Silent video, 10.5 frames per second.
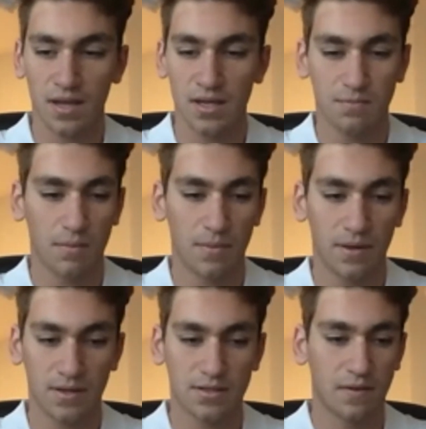my
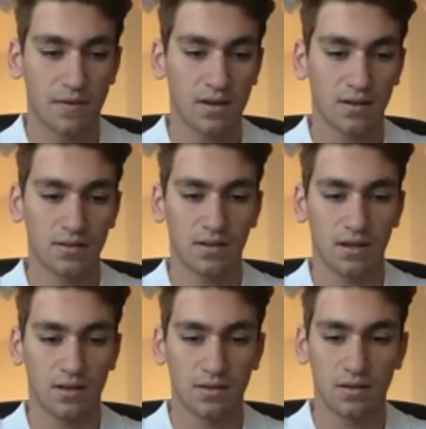biggest fan,
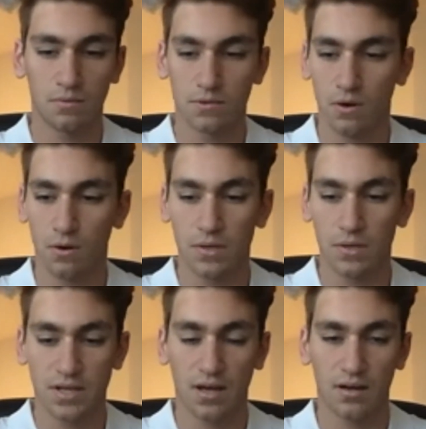and he was always
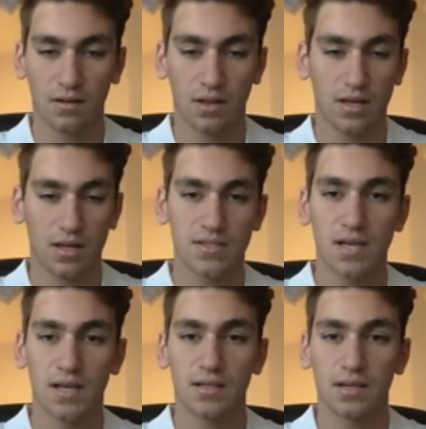kind of like a
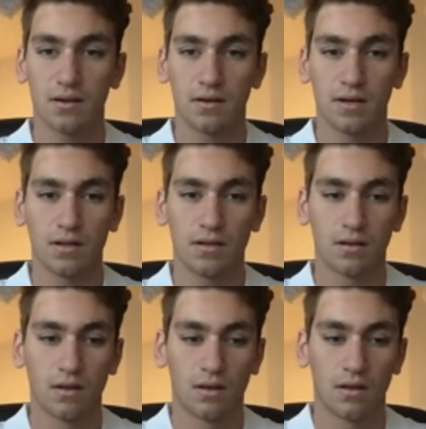secondary,
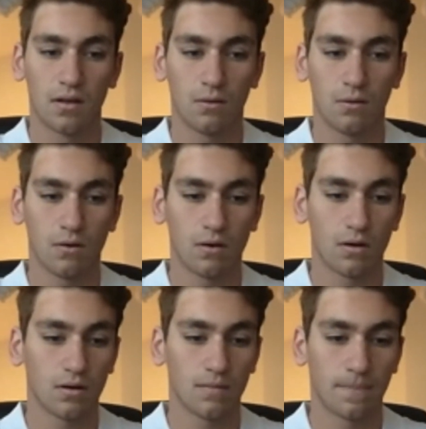
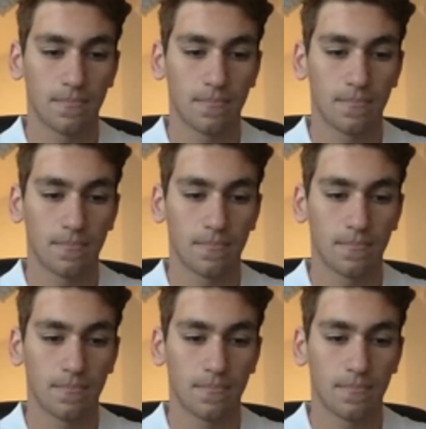or